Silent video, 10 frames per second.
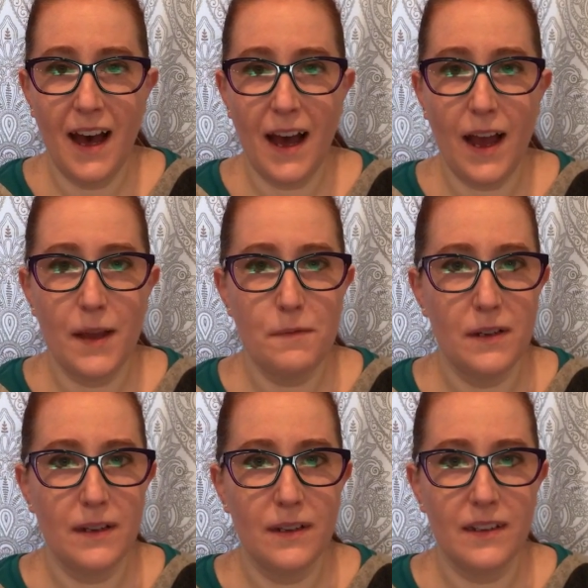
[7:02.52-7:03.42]
I
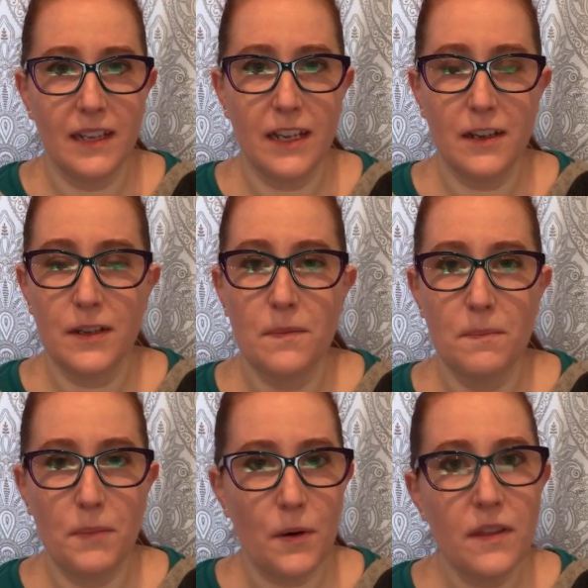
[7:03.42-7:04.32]
will link
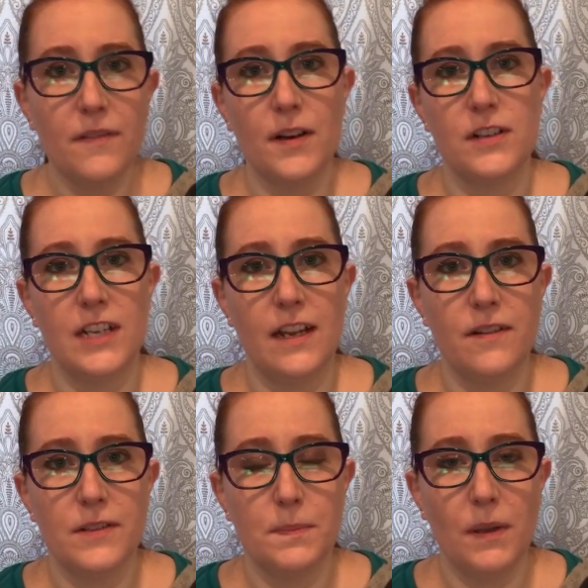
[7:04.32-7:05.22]
both of her
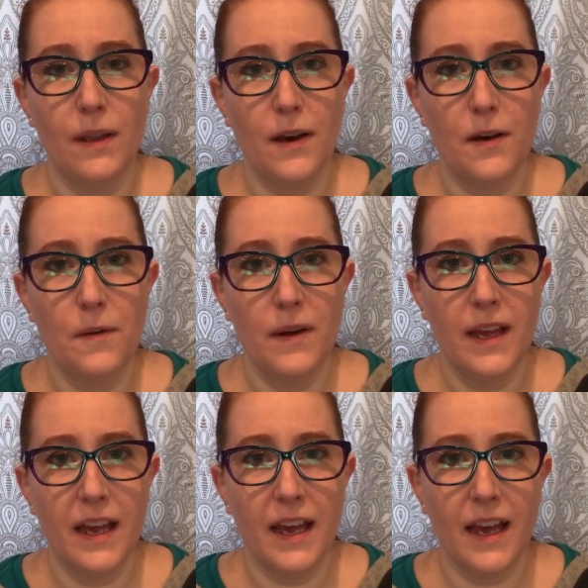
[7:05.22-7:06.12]
channels below,
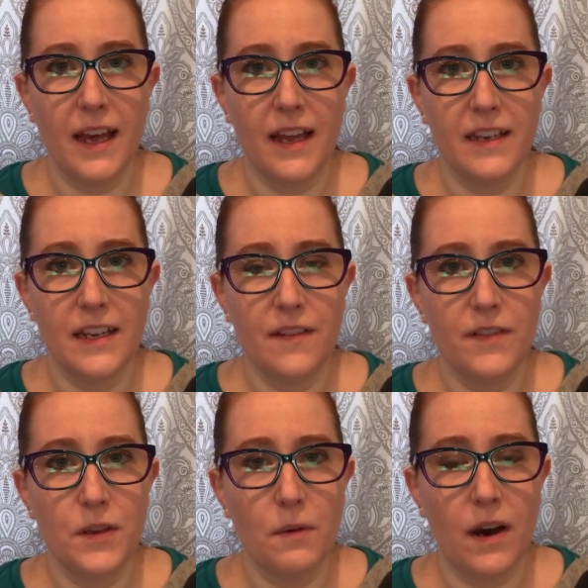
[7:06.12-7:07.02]
and if
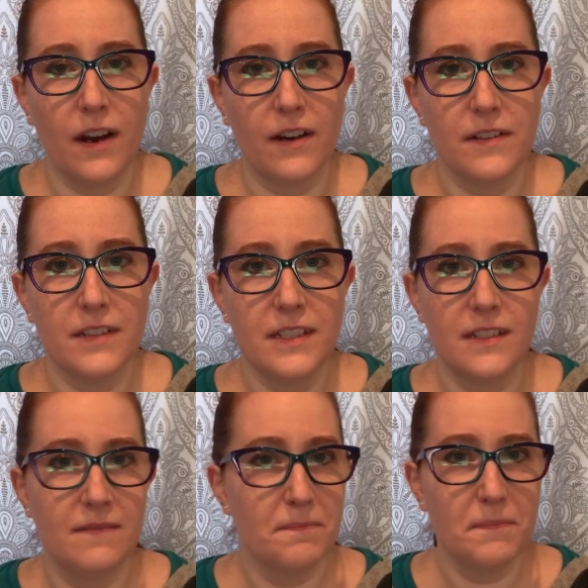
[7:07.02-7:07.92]
you are,
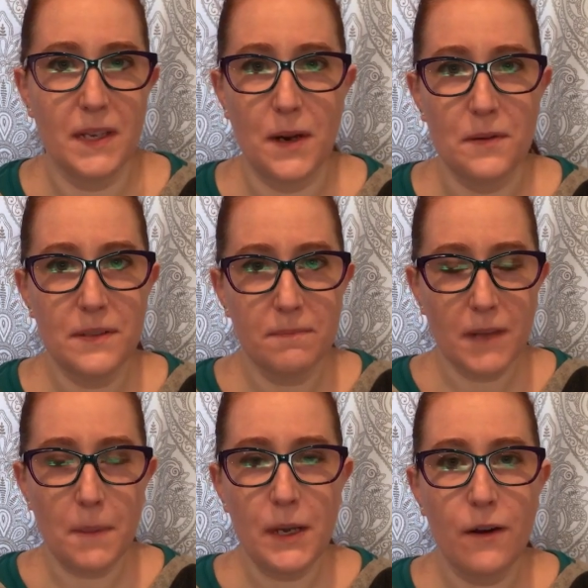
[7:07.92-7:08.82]
you know,
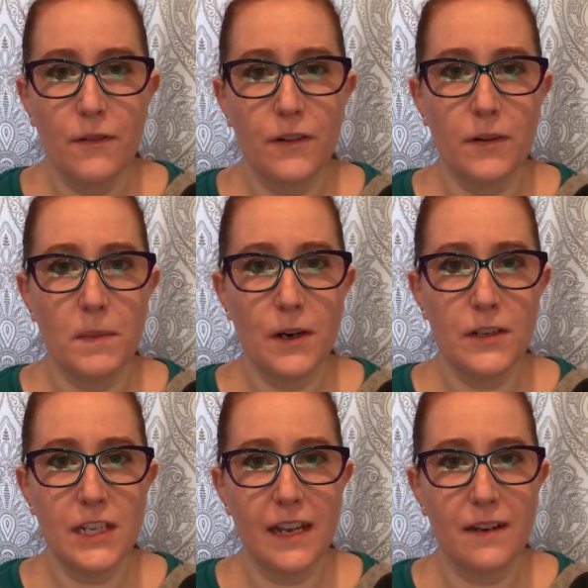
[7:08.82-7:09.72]
coming over from her
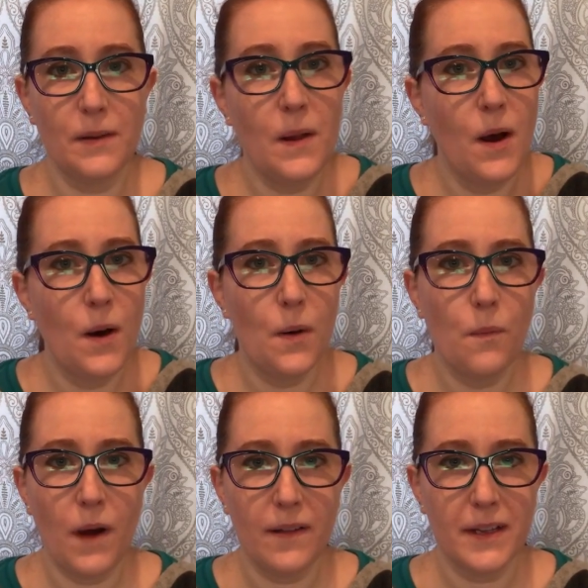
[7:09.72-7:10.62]
channel,
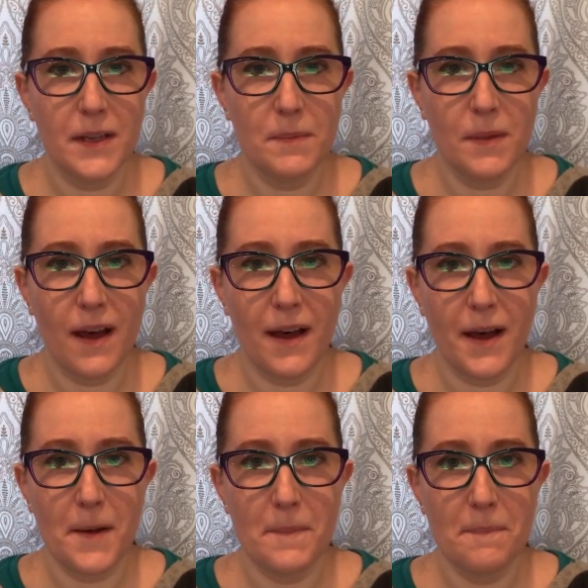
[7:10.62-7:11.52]
welcome.
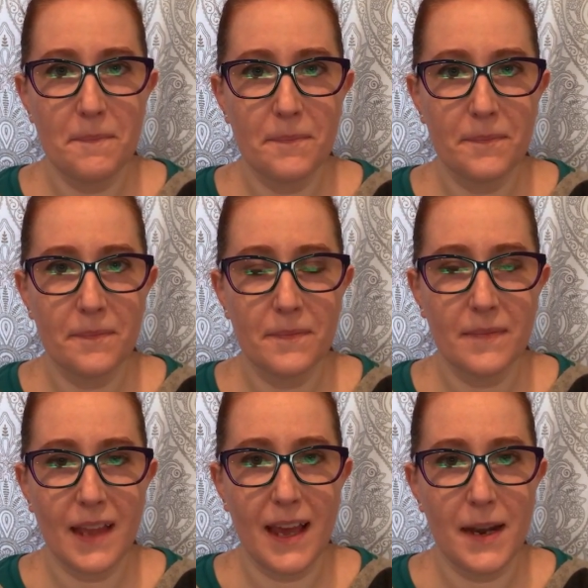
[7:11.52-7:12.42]
And
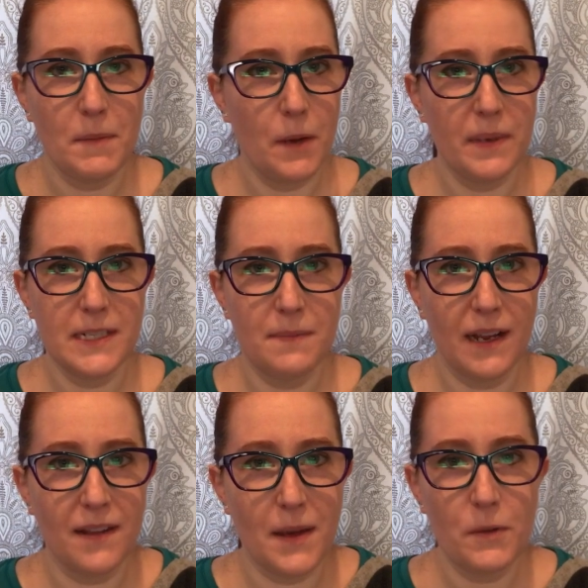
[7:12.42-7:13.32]
I'm hoping to
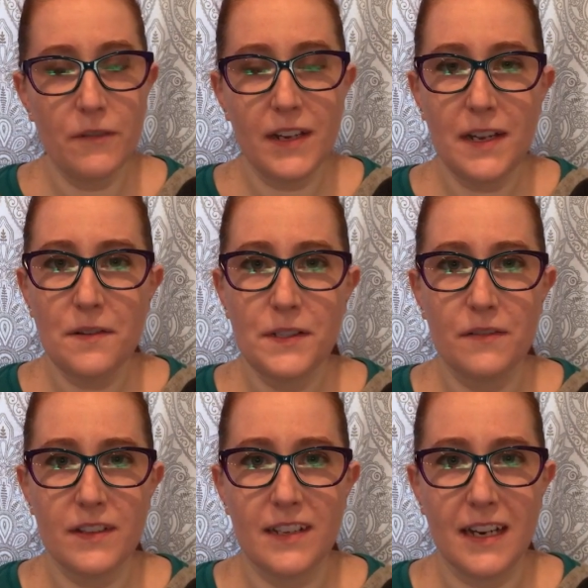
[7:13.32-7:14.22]
make a lot more videos
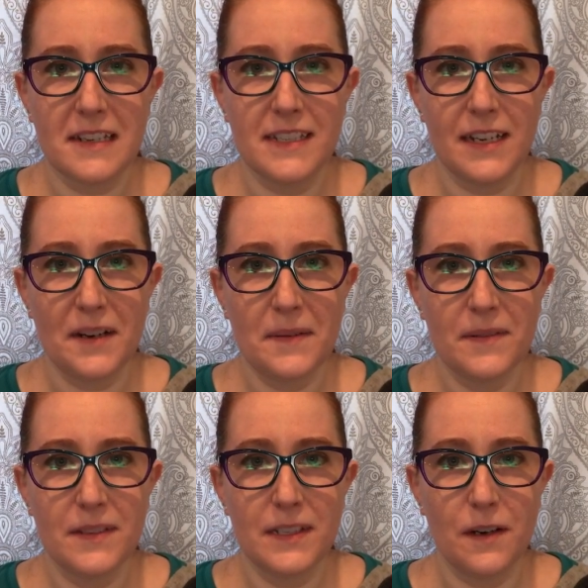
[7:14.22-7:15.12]
over the next year.
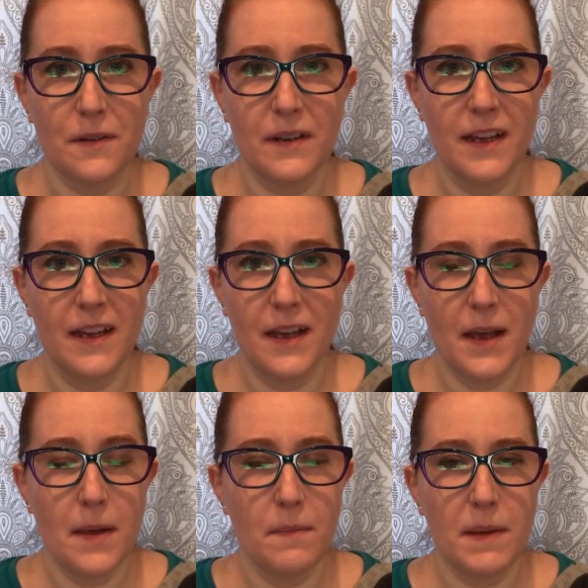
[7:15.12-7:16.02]
So
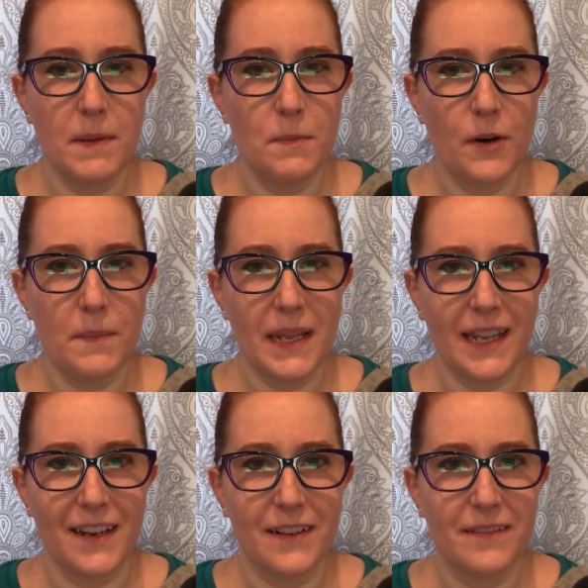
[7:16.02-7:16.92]
maybe more a bit
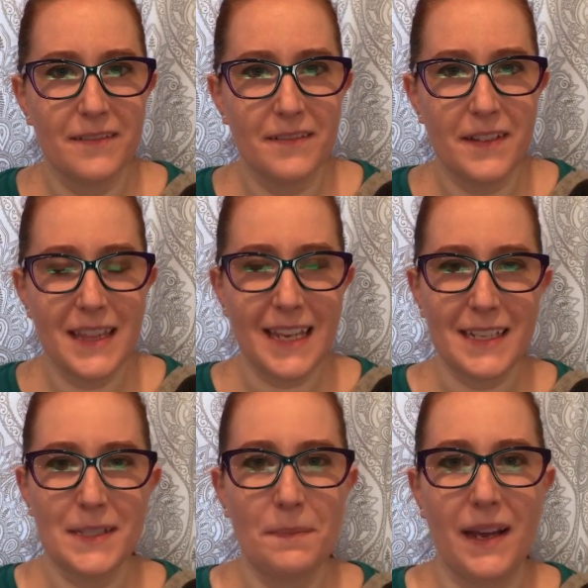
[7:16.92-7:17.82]
later.
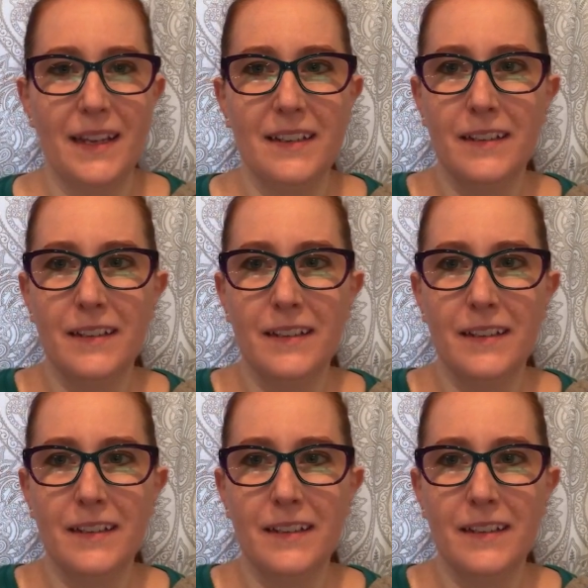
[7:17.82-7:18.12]
Thanks, bye.